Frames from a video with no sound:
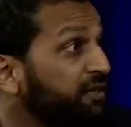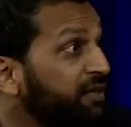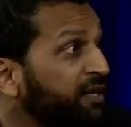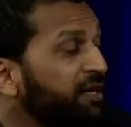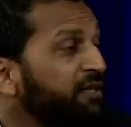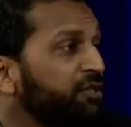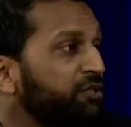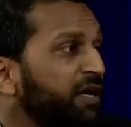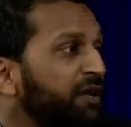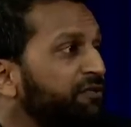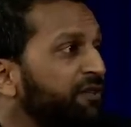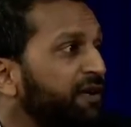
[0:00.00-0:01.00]
to try to
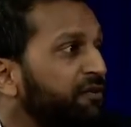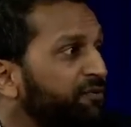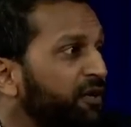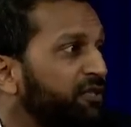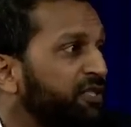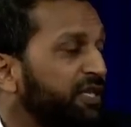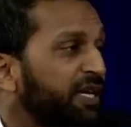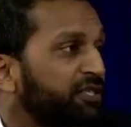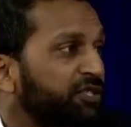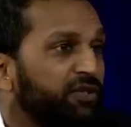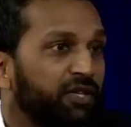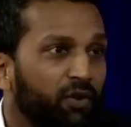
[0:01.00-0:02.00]
find a false connection. The
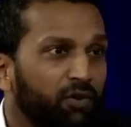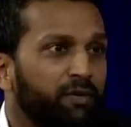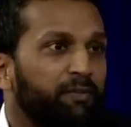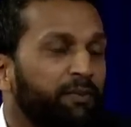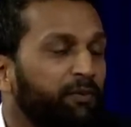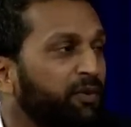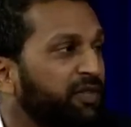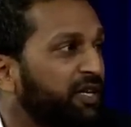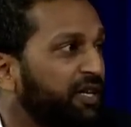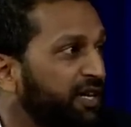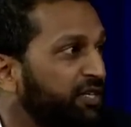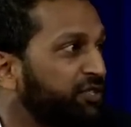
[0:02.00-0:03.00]
only people with a
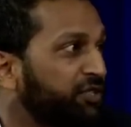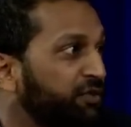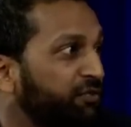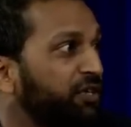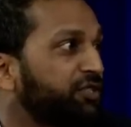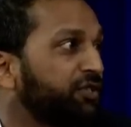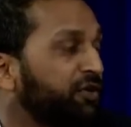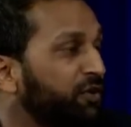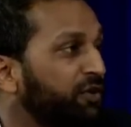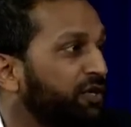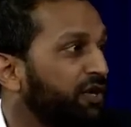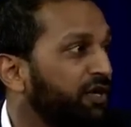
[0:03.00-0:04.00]
connection to Russian
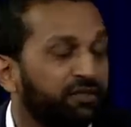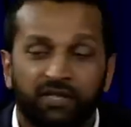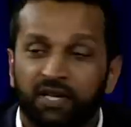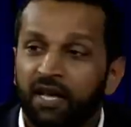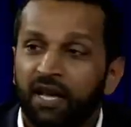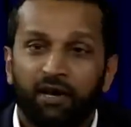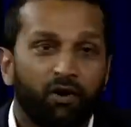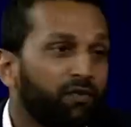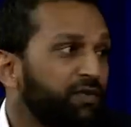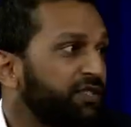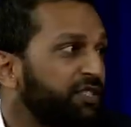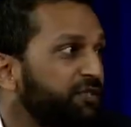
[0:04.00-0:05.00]
oligarchs and
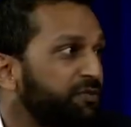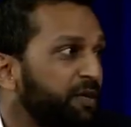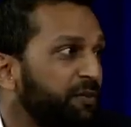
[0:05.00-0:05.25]
overseas people is